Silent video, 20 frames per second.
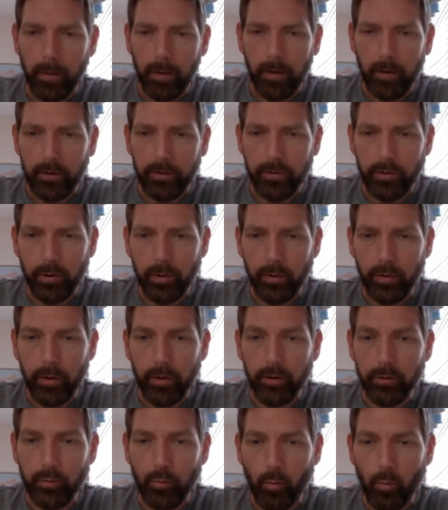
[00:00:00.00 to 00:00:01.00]
So
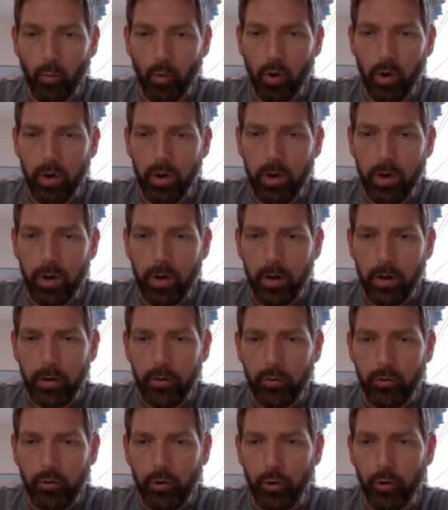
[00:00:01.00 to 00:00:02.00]
there's 1,
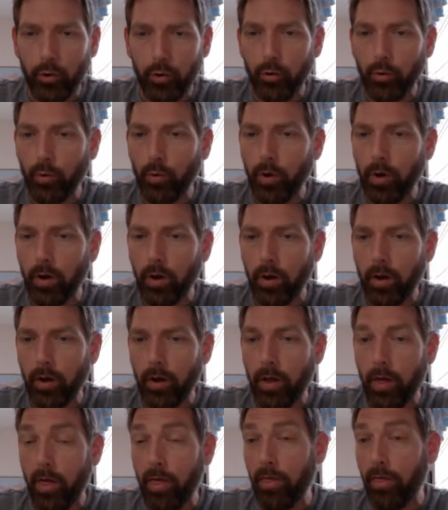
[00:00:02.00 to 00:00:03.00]
2,
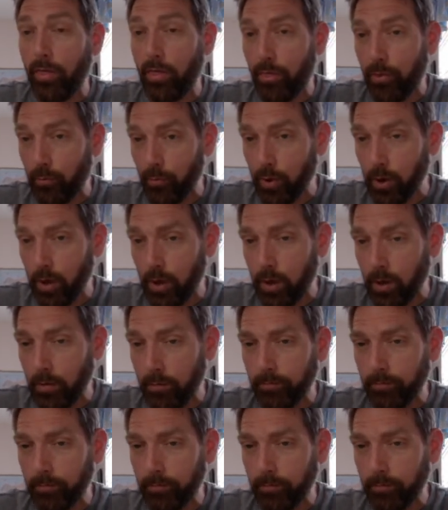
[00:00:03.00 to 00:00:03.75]
3.